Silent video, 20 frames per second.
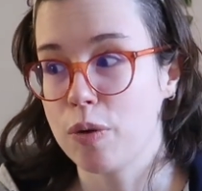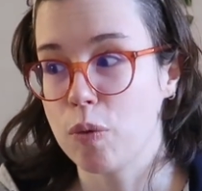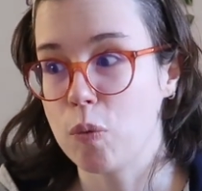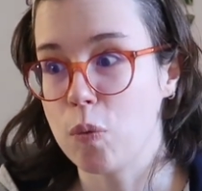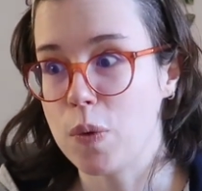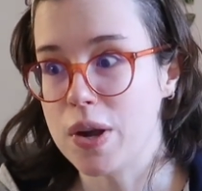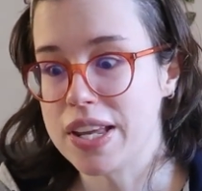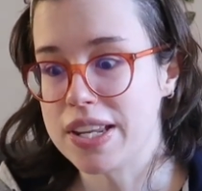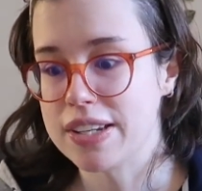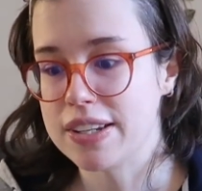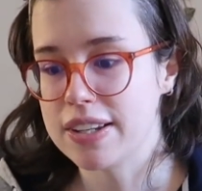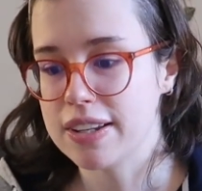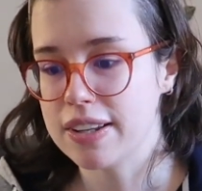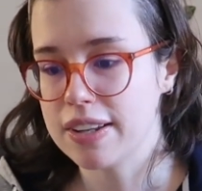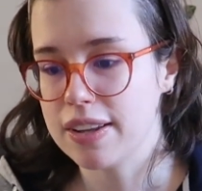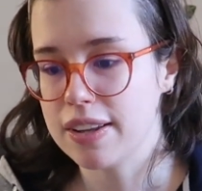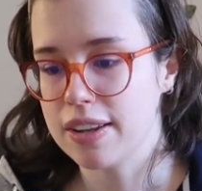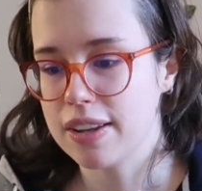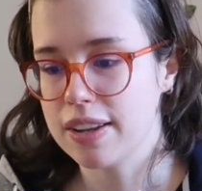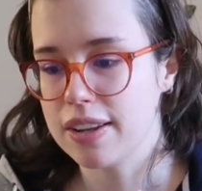when
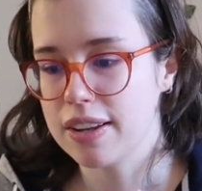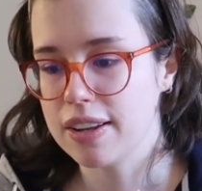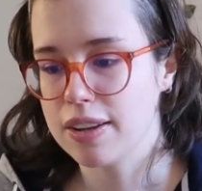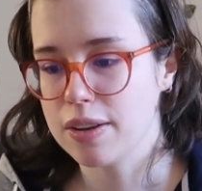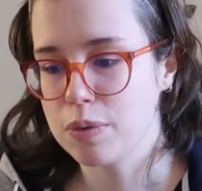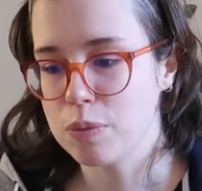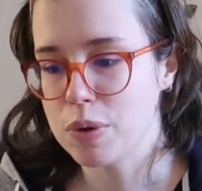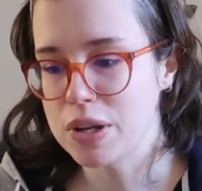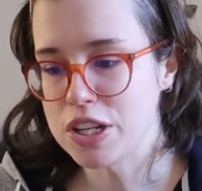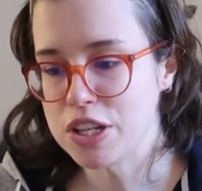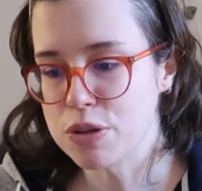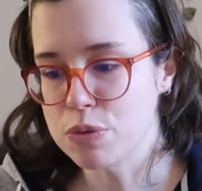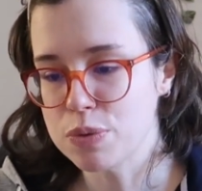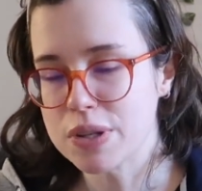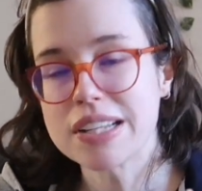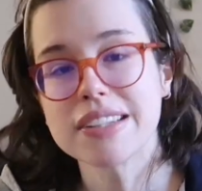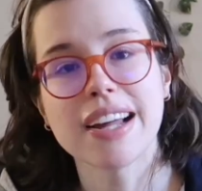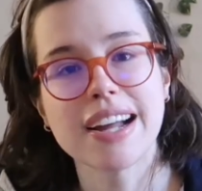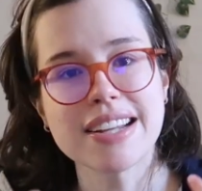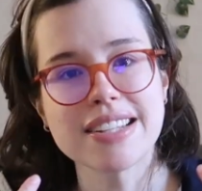you
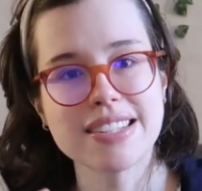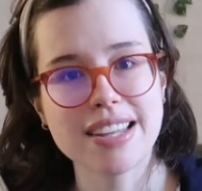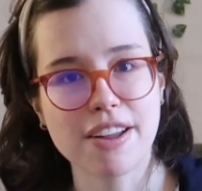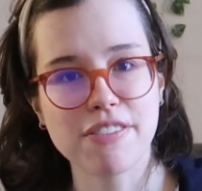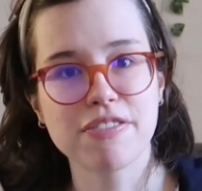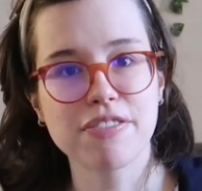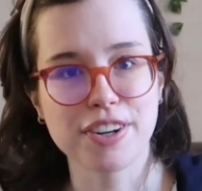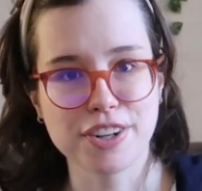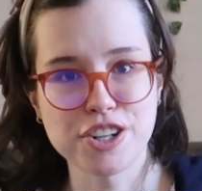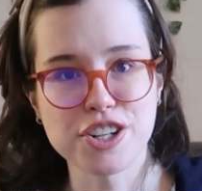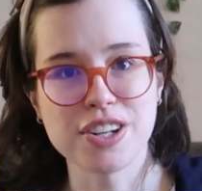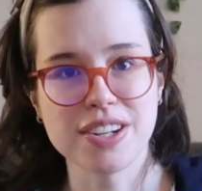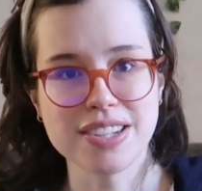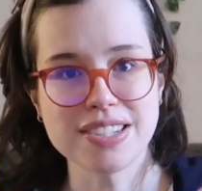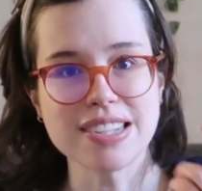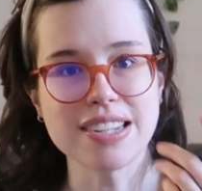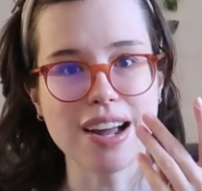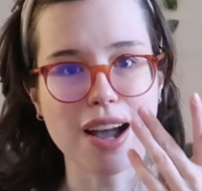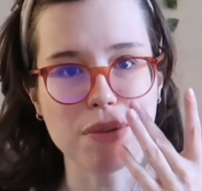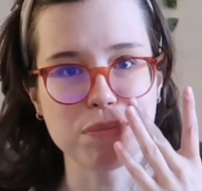realize that friction
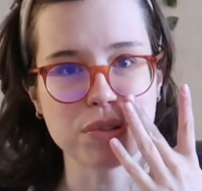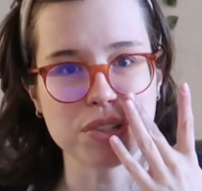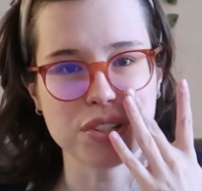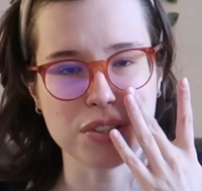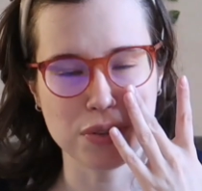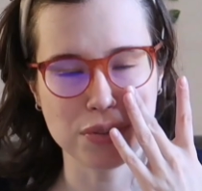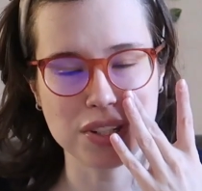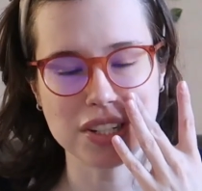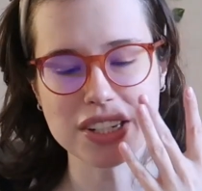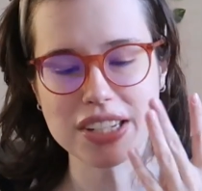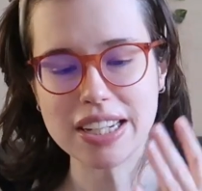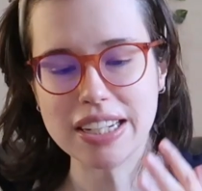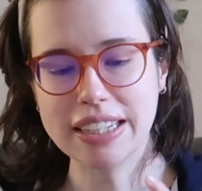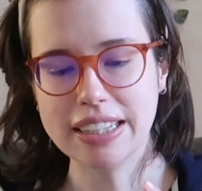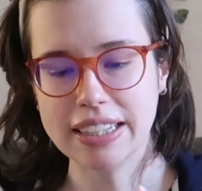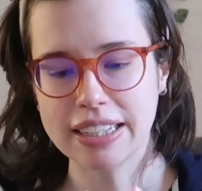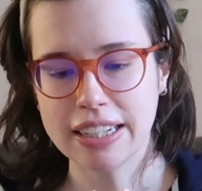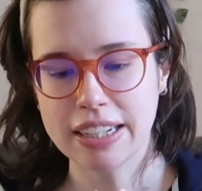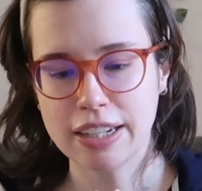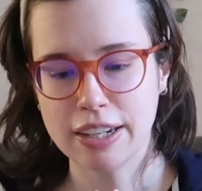is an
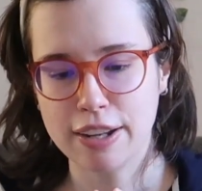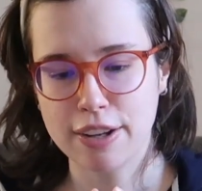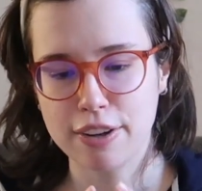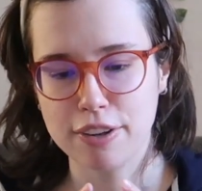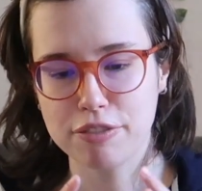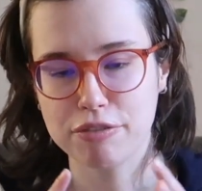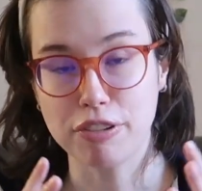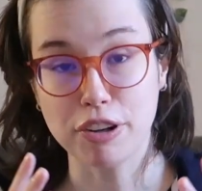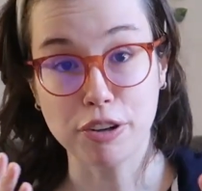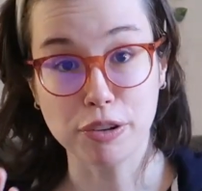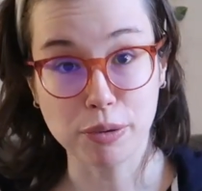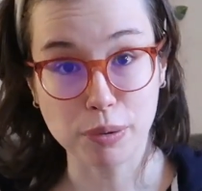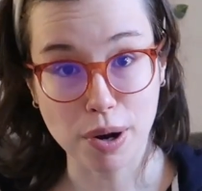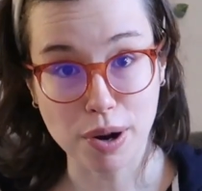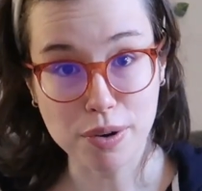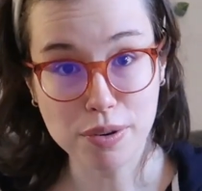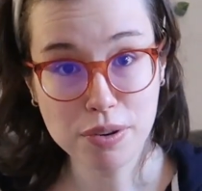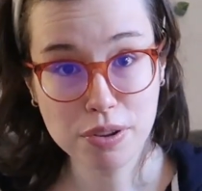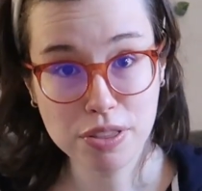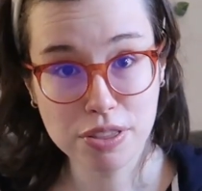opportunity for
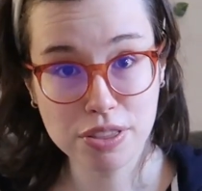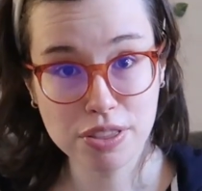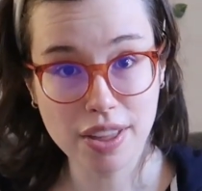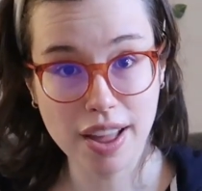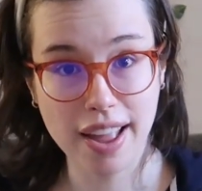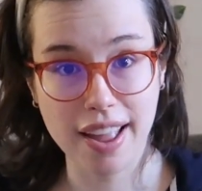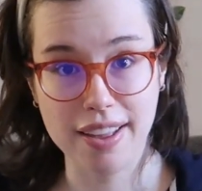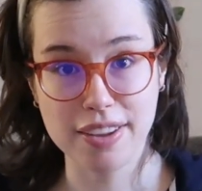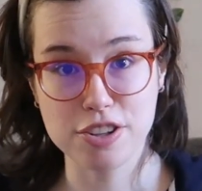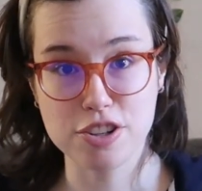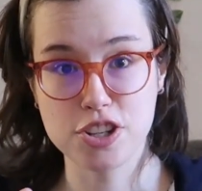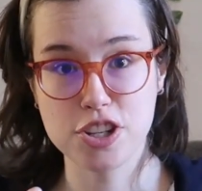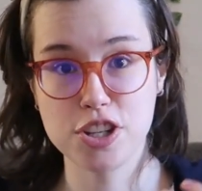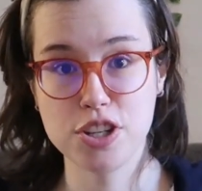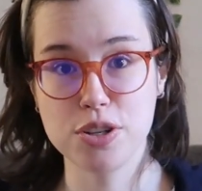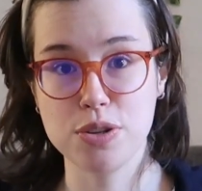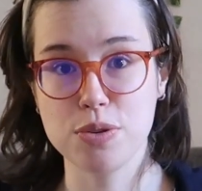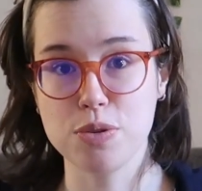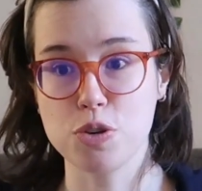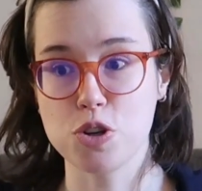growth and
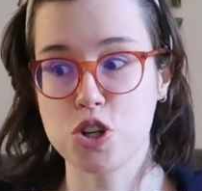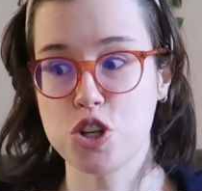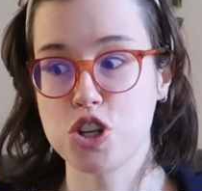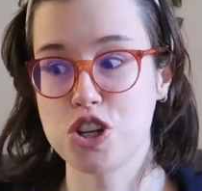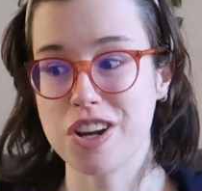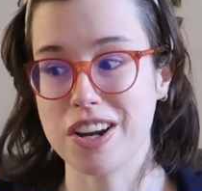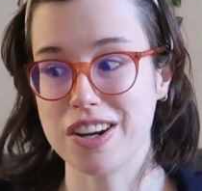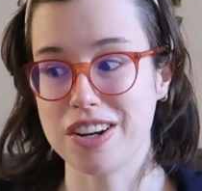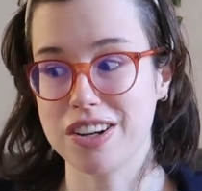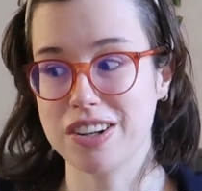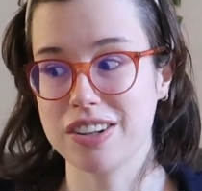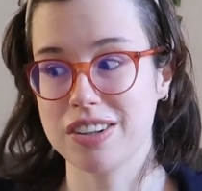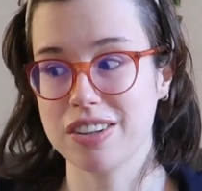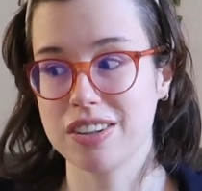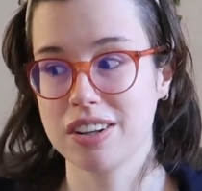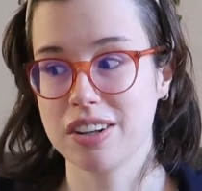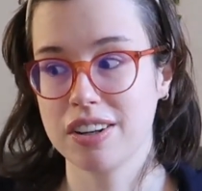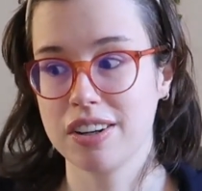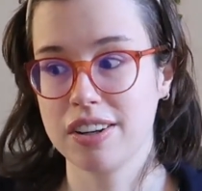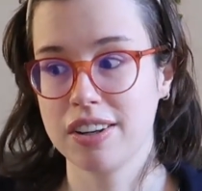to
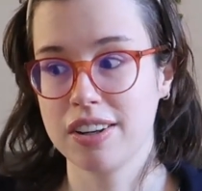share